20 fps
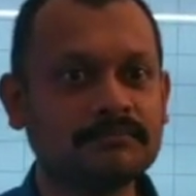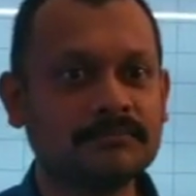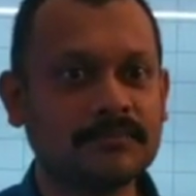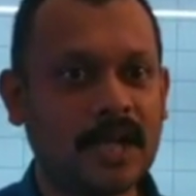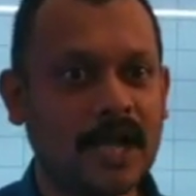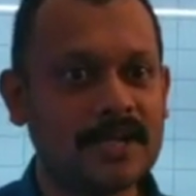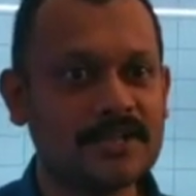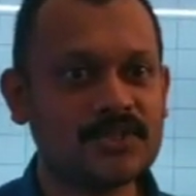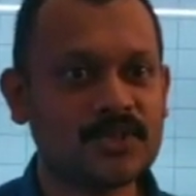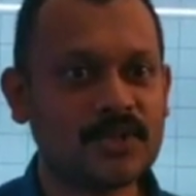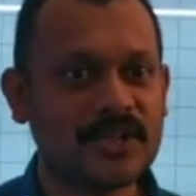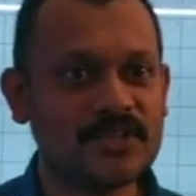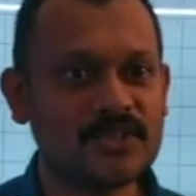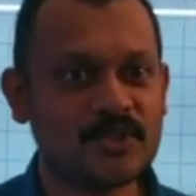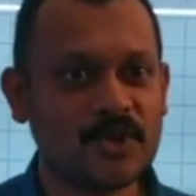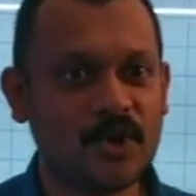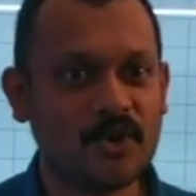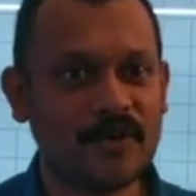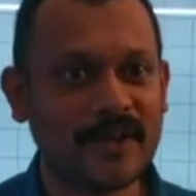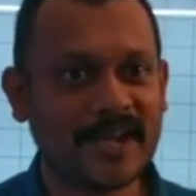Answer is
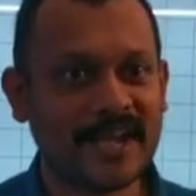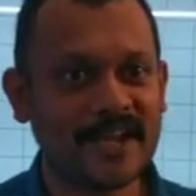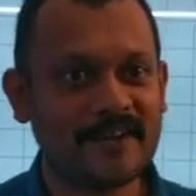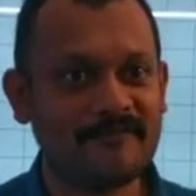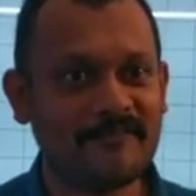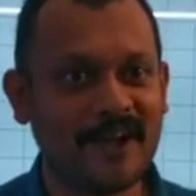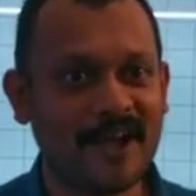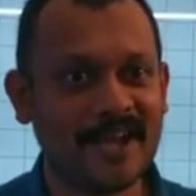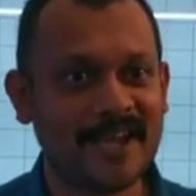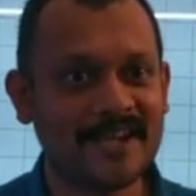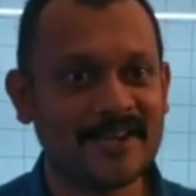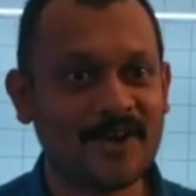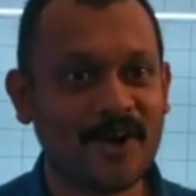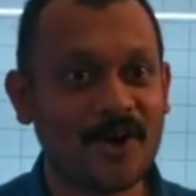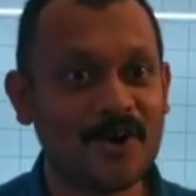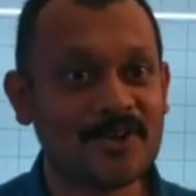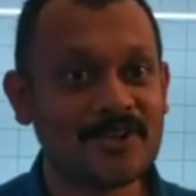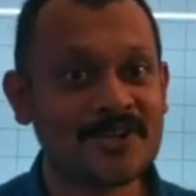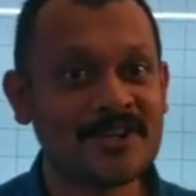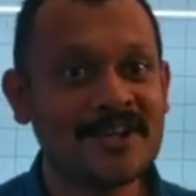no again. Why
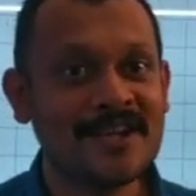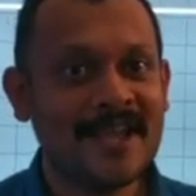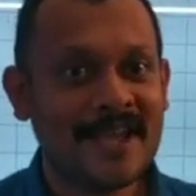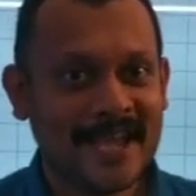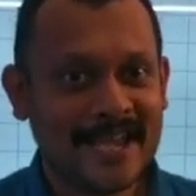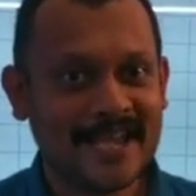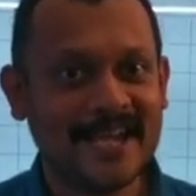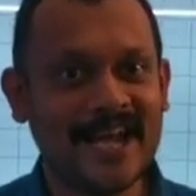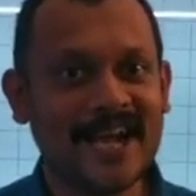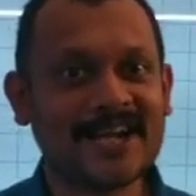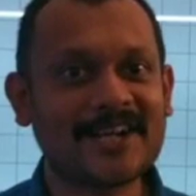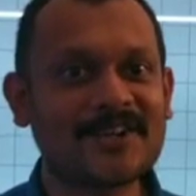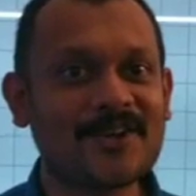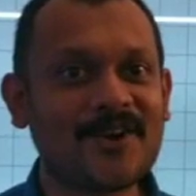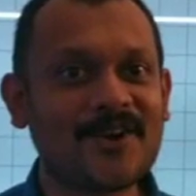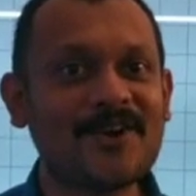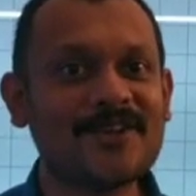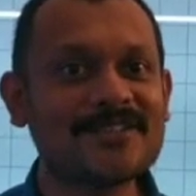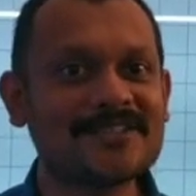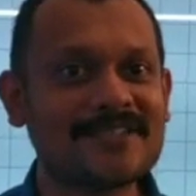not?
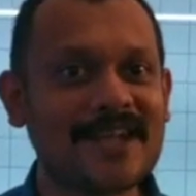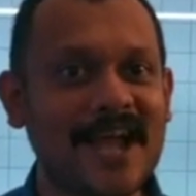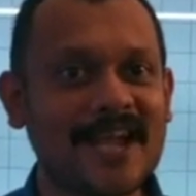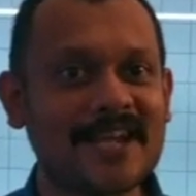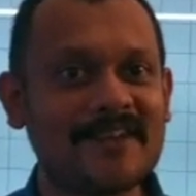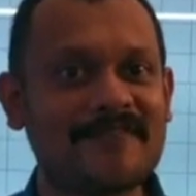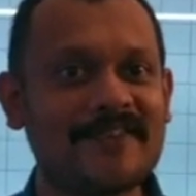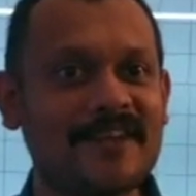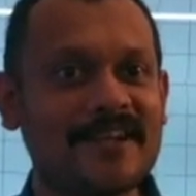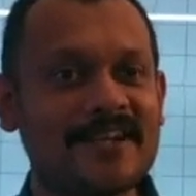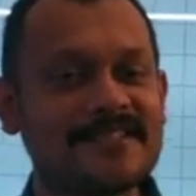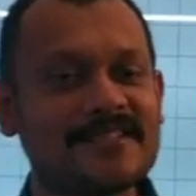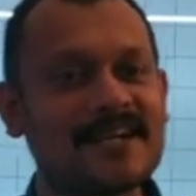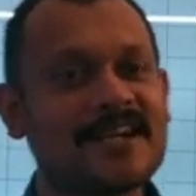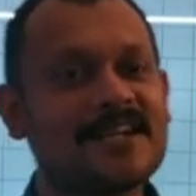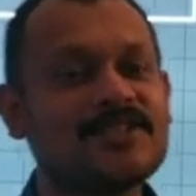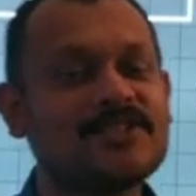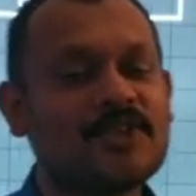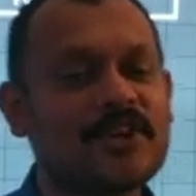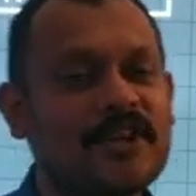Electrostatic field is a
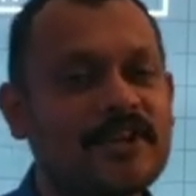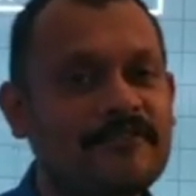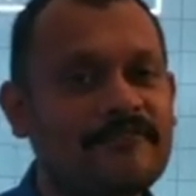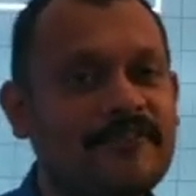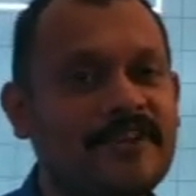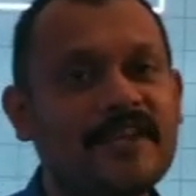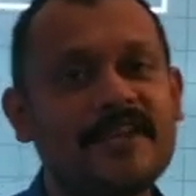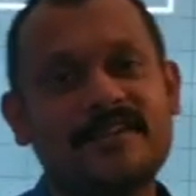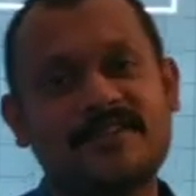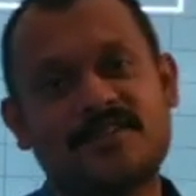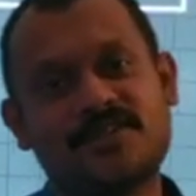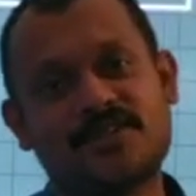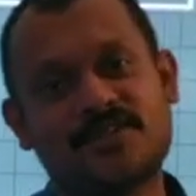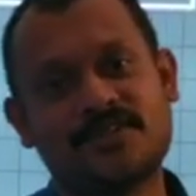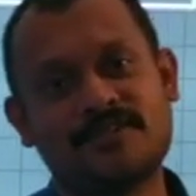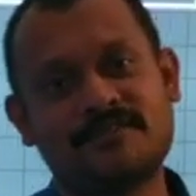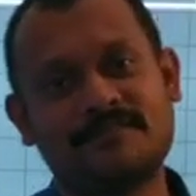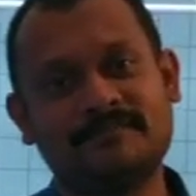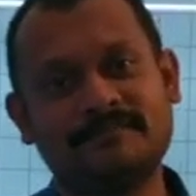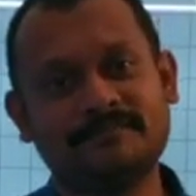conservative field.
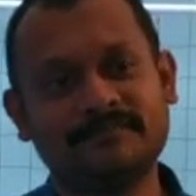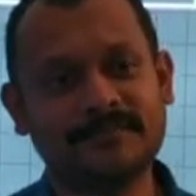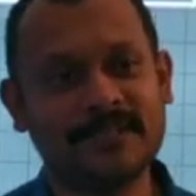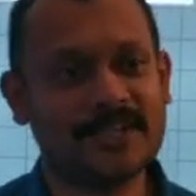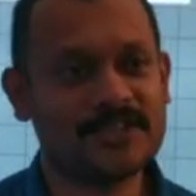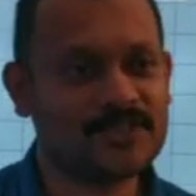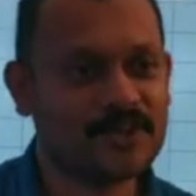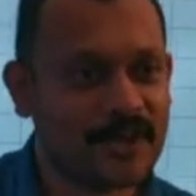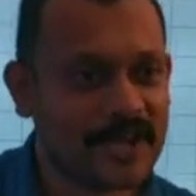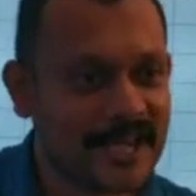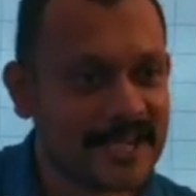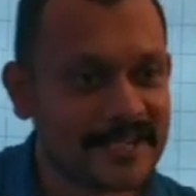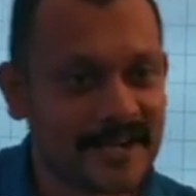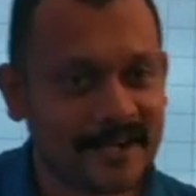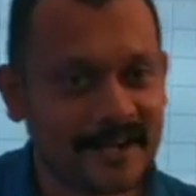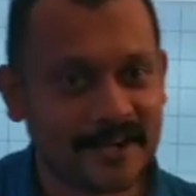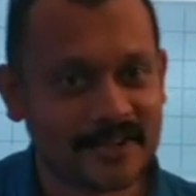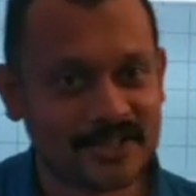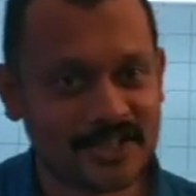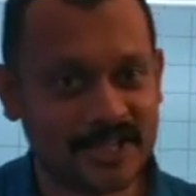There is no heat
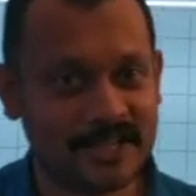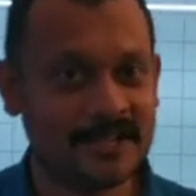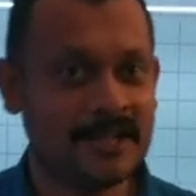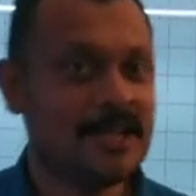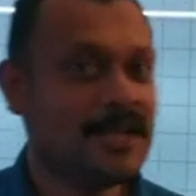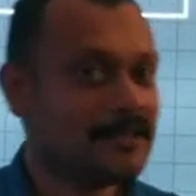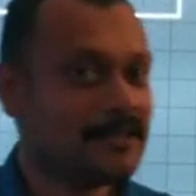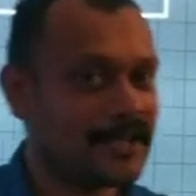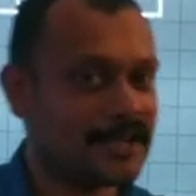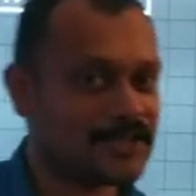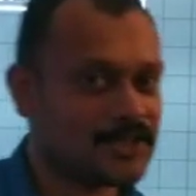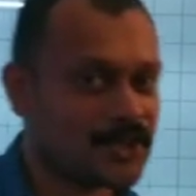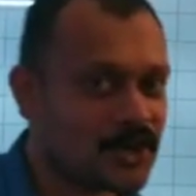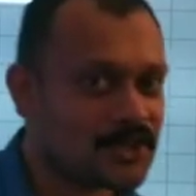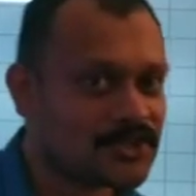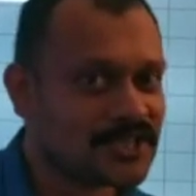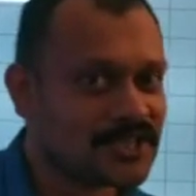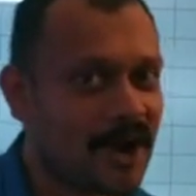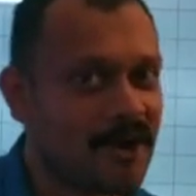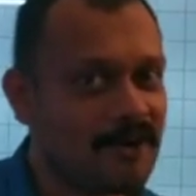energy. There is no
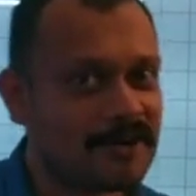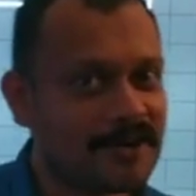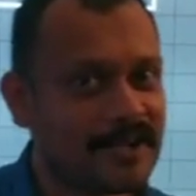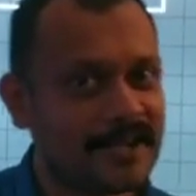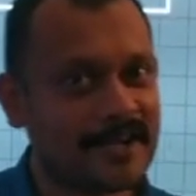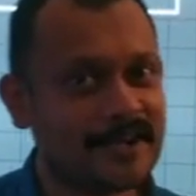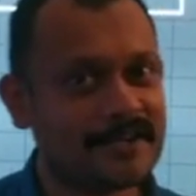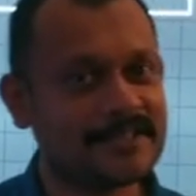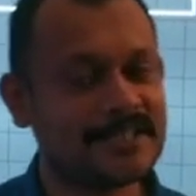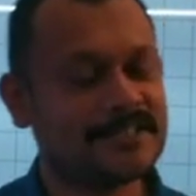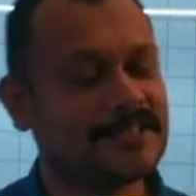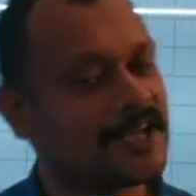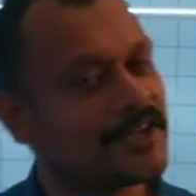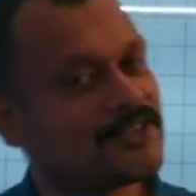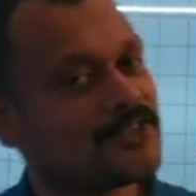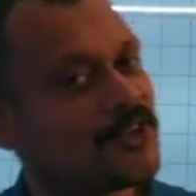sound energy. There is